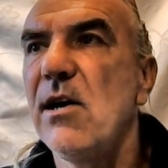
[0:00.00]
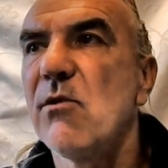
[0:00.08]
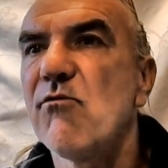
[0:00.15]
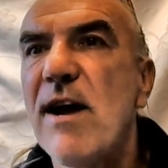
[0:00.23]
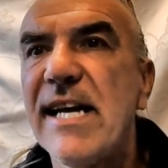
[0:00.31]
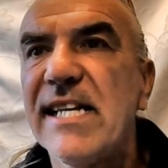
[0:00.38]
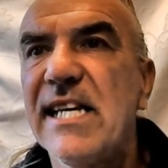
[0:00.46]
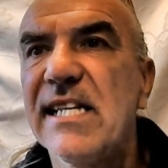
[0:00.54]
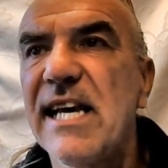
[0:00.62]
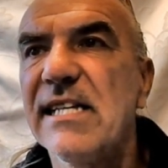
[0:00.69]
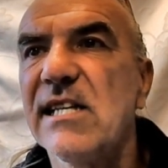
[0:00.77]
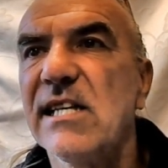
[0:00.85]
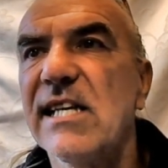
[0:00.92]
wrecked his
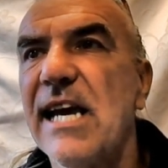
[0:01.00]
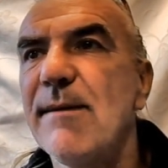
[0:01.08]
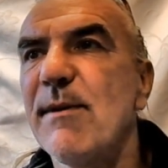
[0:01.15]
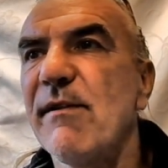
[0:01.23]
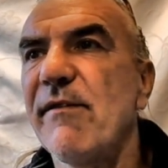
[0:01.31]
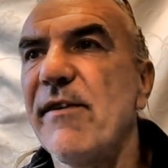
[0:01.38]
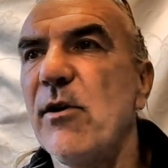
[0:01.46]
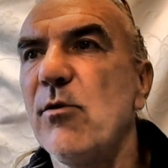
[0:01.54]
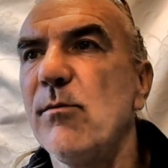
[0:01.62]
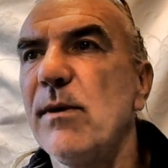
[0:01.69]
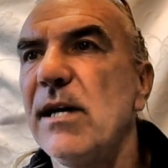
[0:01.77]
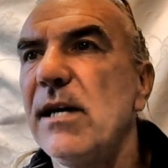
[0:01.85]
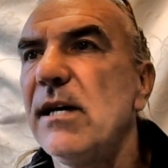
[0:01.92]
entertainment film,